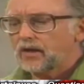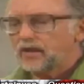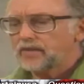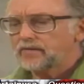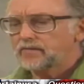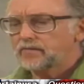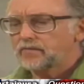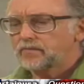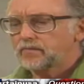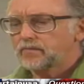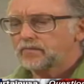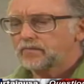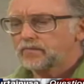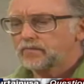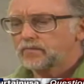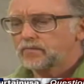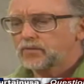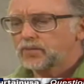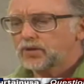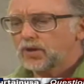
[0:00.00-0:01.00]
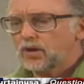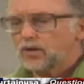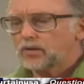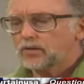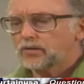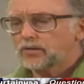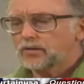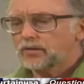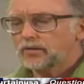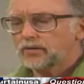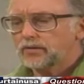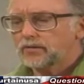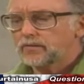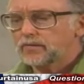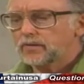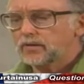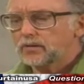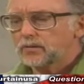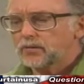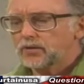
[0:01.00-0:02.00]
Now, I talk
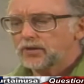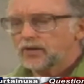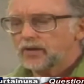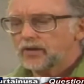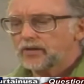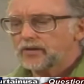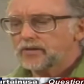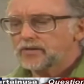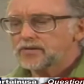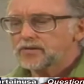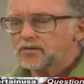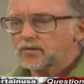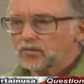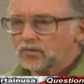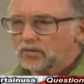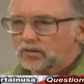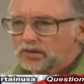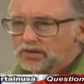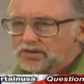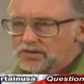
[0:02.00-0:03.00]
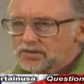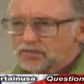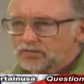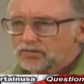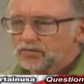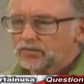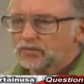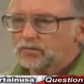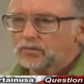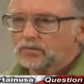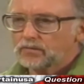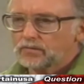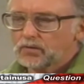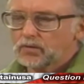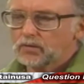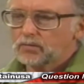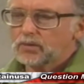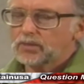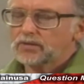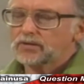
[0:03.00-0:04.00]
to libertarians or listen to them
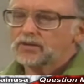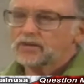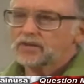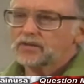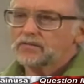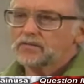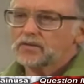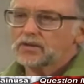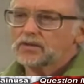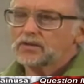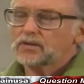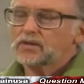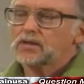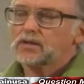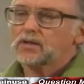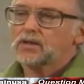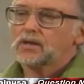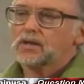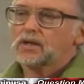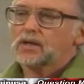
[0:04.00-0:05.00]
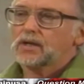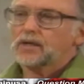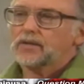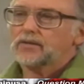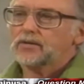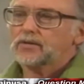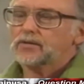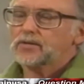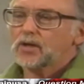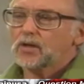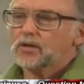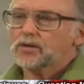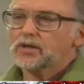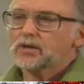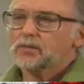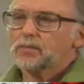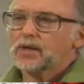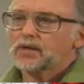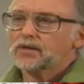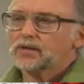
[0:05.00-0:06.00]
or view them on TV, and they're
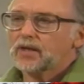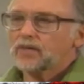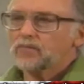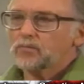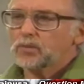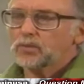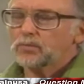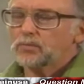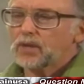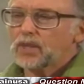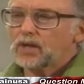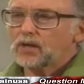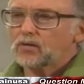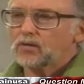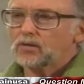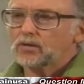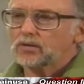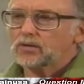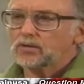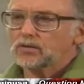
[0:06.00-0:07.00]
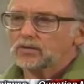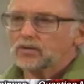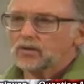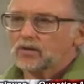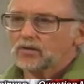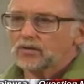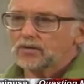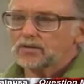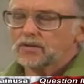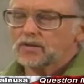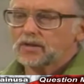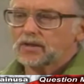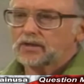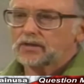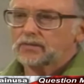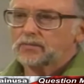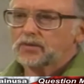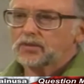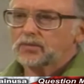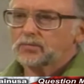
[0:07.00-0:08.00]
talking about government power all the
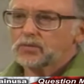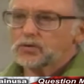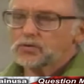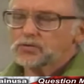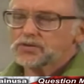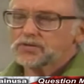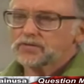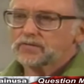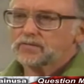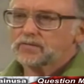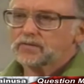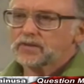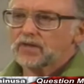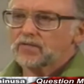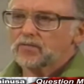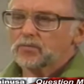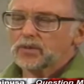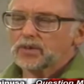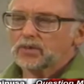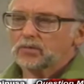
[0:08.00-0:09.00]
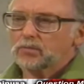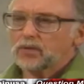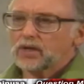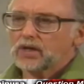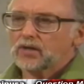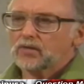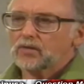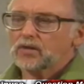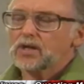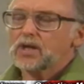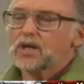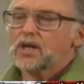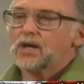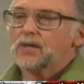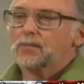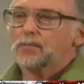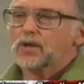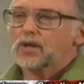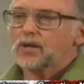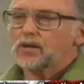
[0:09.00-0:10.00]
time and abuse of governmental power.
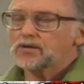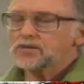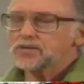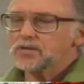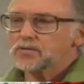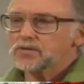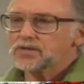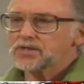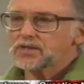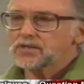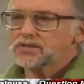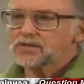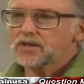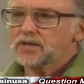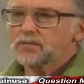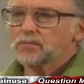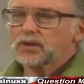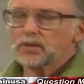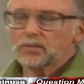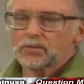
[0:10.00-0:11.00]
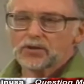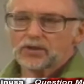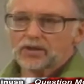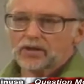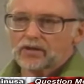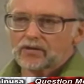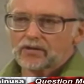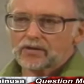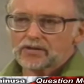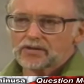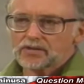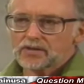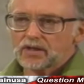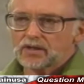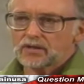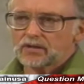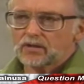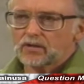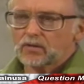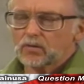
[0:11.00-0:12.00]
But I also see some
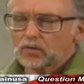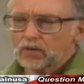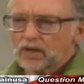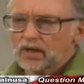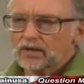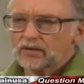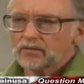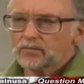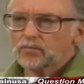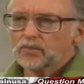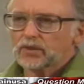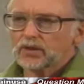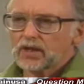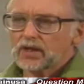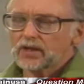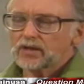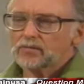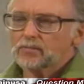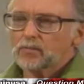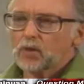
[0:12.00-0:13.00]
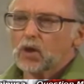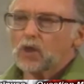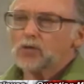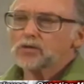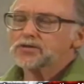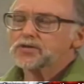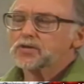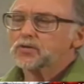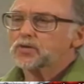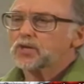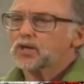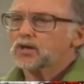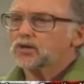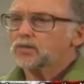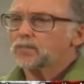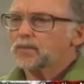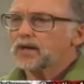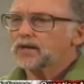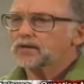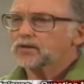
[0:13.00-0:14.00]
libertarians, not a whole lot of them, but a lot of them also
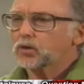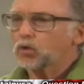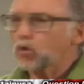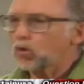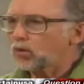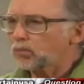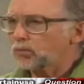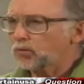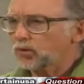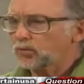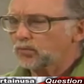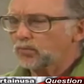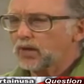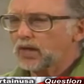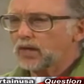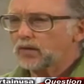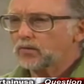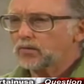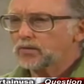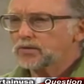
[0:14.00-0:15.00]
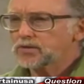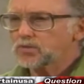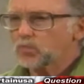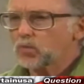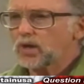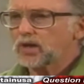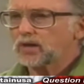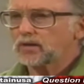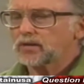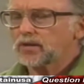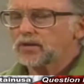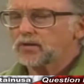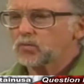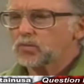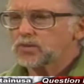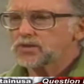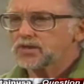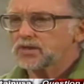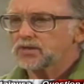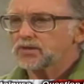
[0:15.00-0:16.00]
talk about corporate power as well.
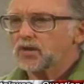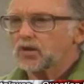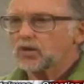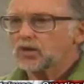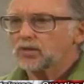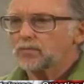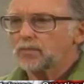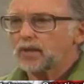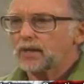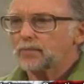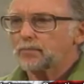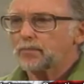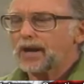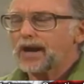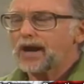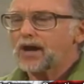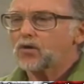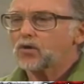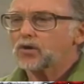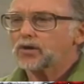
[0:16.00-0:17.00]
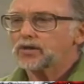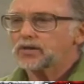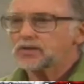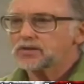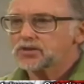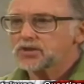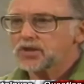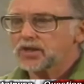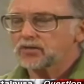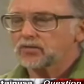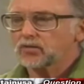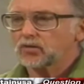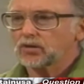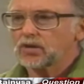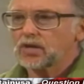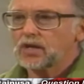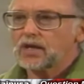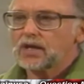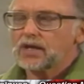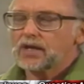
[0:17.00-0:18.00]
In other words, they're talking about power in
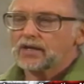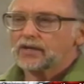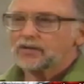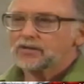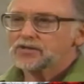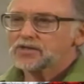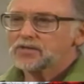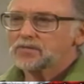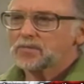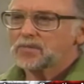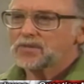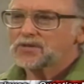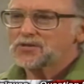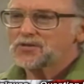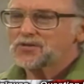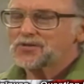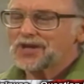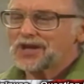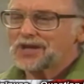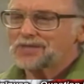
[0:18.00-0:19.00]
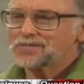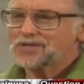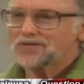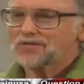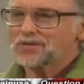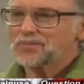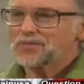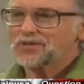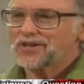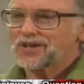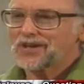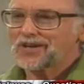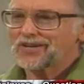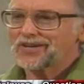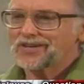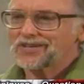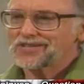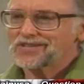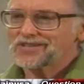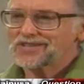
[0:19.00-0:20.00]
general. There seem to be two types of
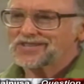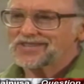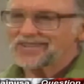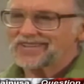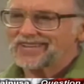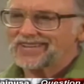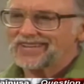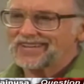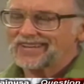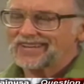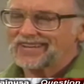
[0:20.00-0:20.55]
libertarians.